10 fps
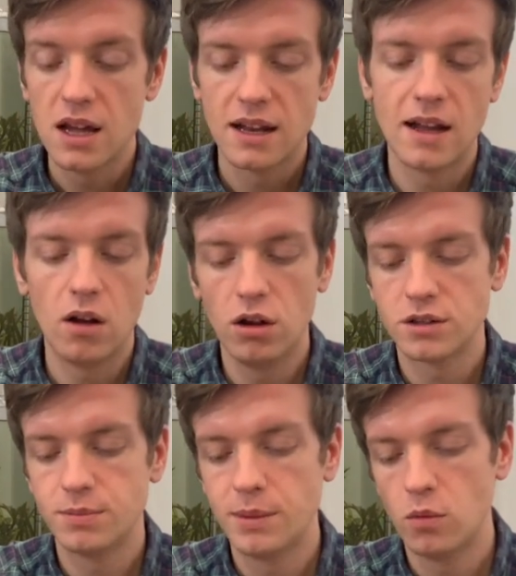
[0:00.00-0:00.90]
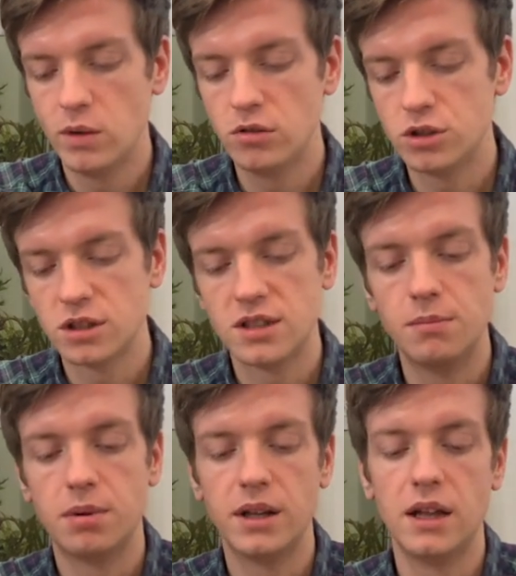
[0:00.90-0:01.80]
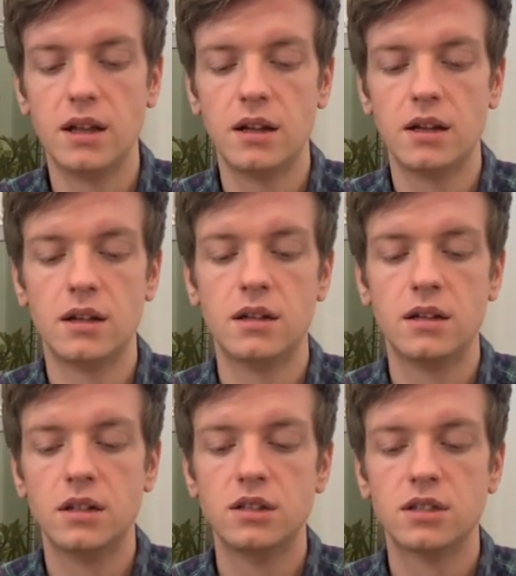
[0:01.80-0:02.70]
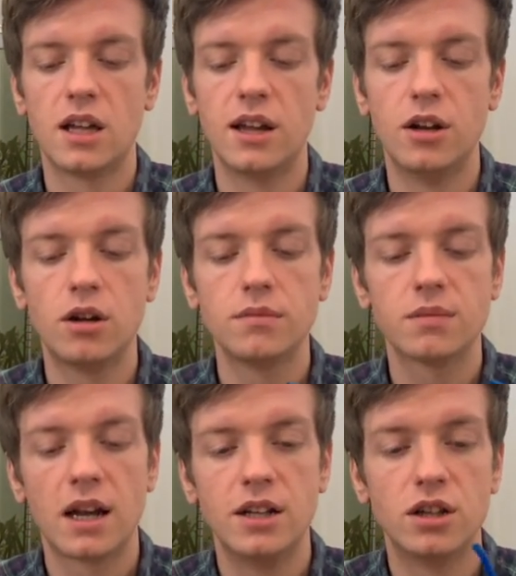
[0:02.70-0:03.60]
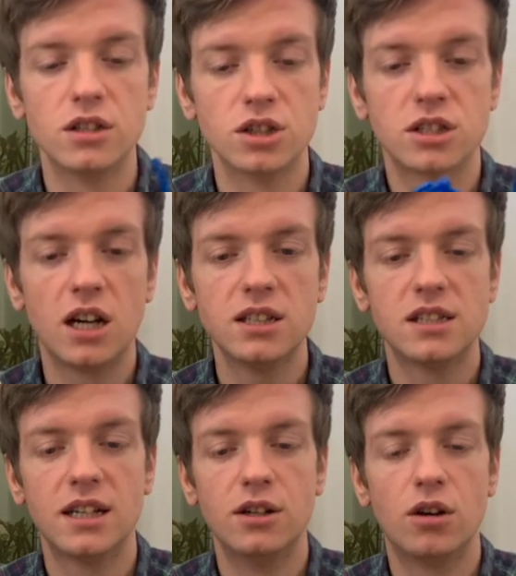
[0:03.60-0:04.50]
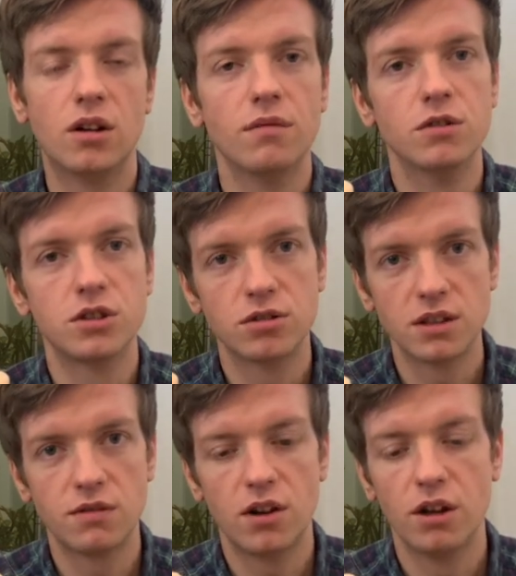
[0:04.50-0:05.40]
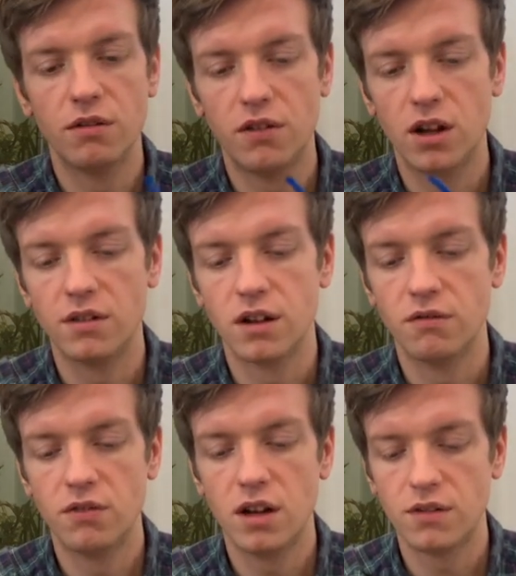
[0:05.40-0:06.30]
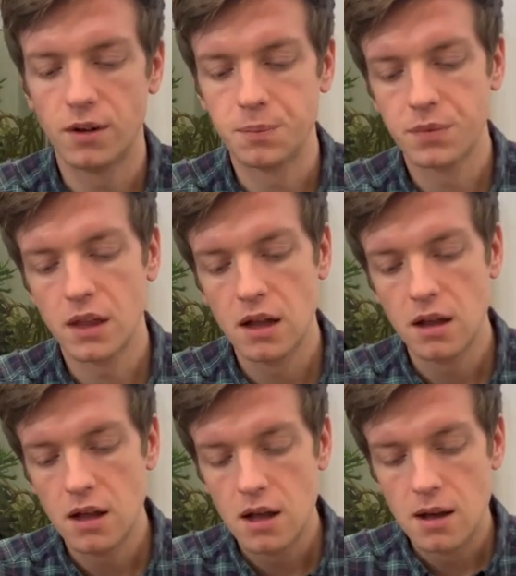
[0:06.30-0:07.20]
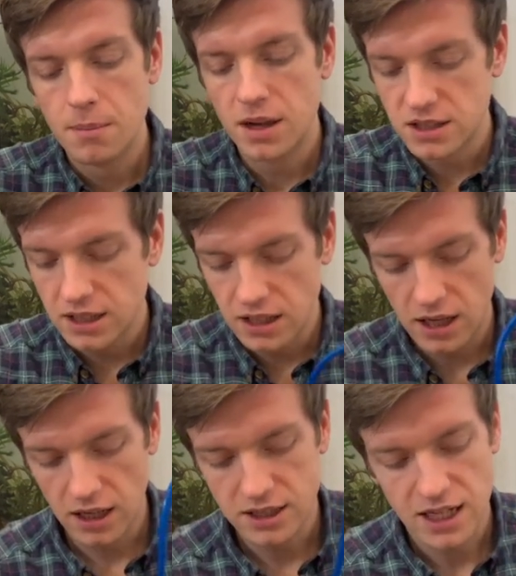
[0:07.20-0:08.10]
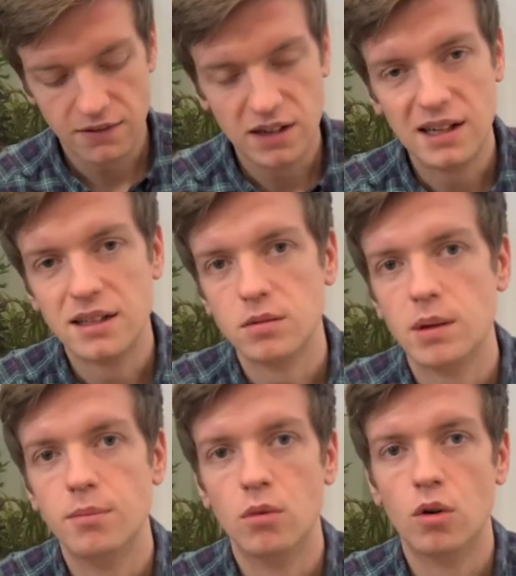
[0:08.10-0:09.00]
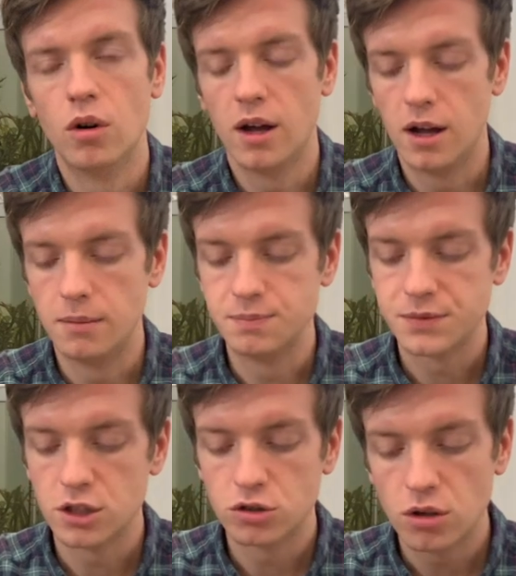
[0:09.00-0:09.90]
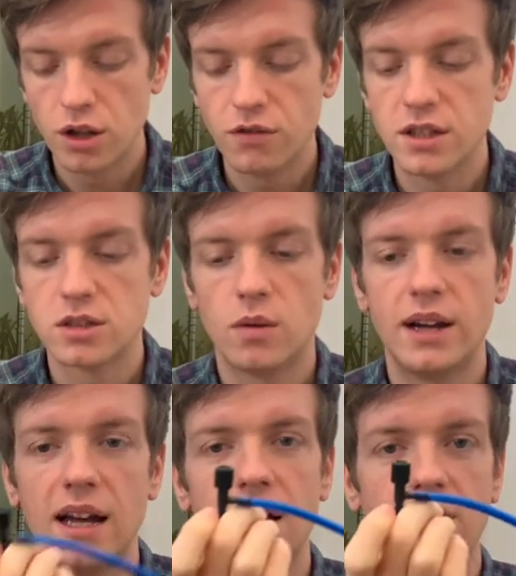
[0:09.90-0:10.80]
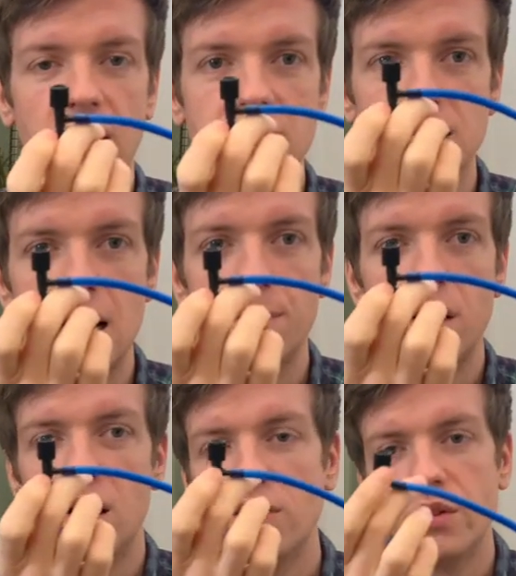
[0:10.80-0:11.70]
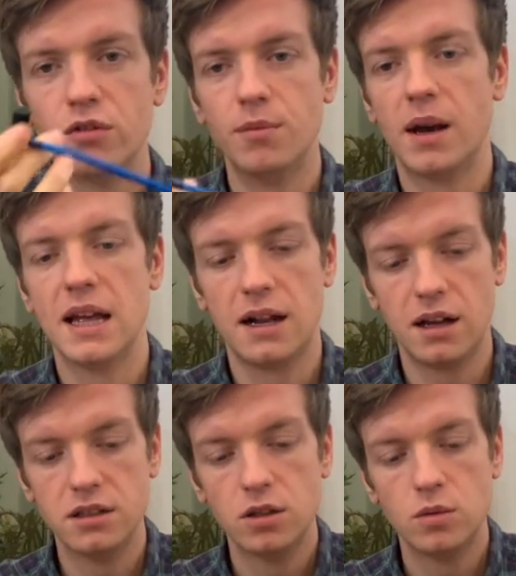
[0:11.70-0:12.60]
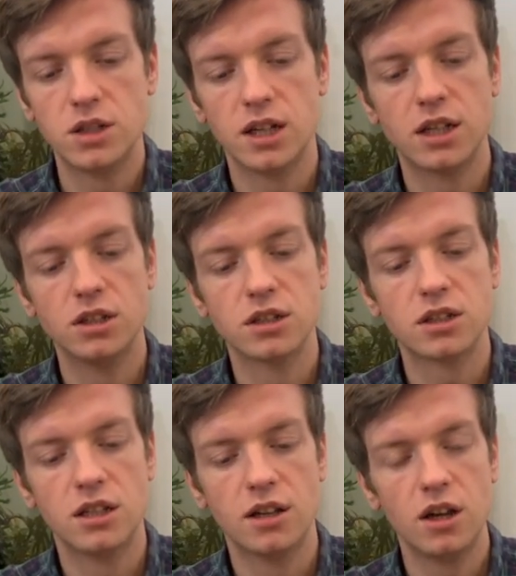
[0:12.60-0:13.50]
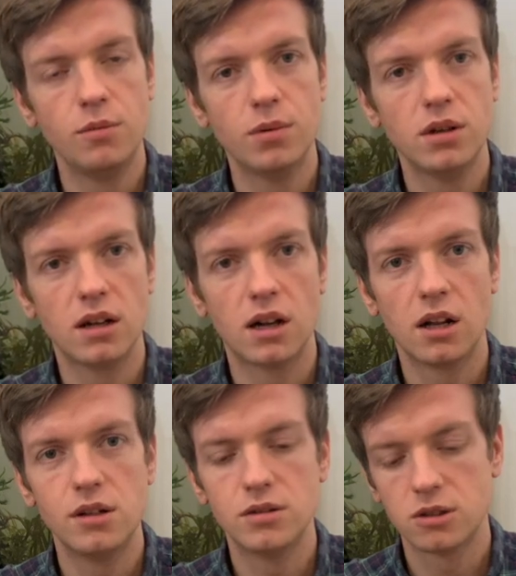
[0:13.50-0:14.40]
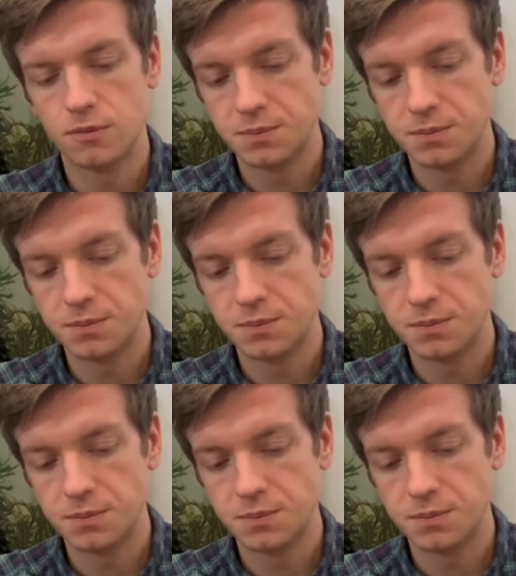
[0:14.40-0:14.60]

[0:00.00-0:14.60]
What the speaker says: Now, lots of people will just simply tie a knot, and you can just tighten that knot and restrict the flow further and further. Personally, I like to have a little bit more control over it, so I have a tap halfway through my airline, which I can just turn open and close